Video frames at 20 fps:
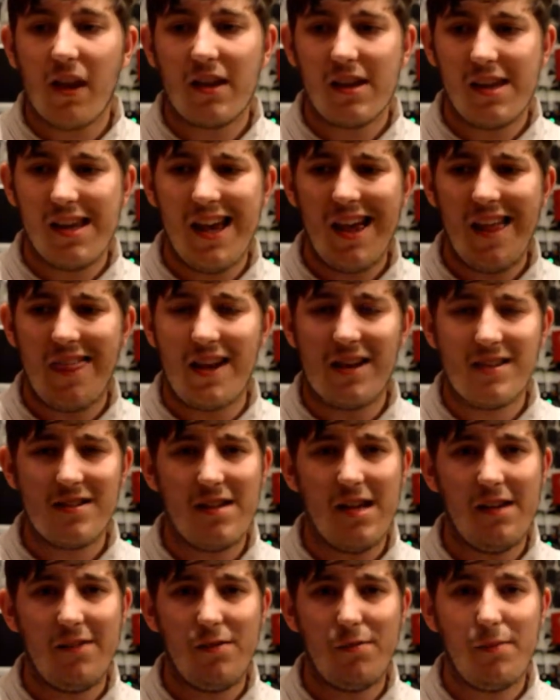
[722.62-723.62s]
yeah, that's
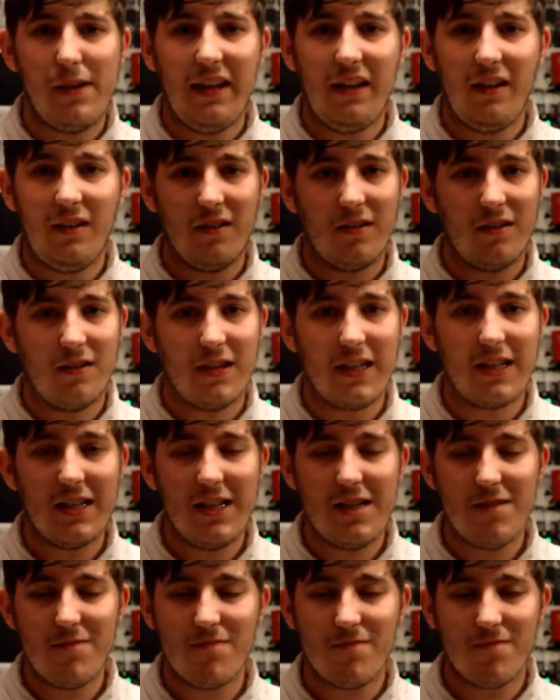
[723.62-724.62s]
it for me. Thank
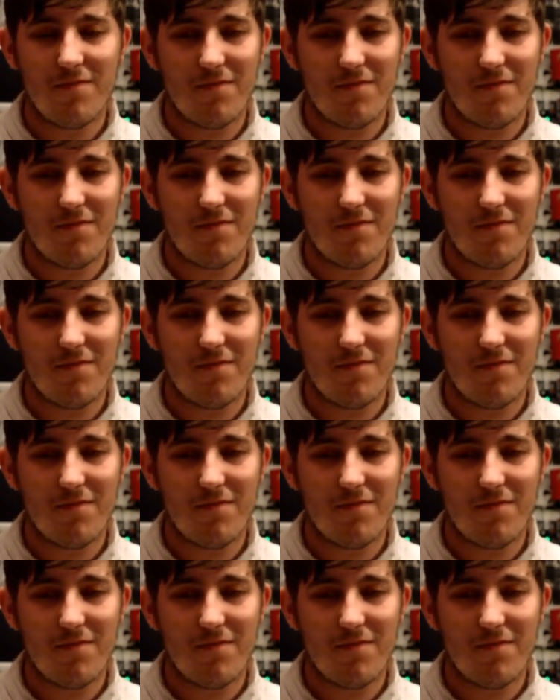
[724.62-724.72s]
you.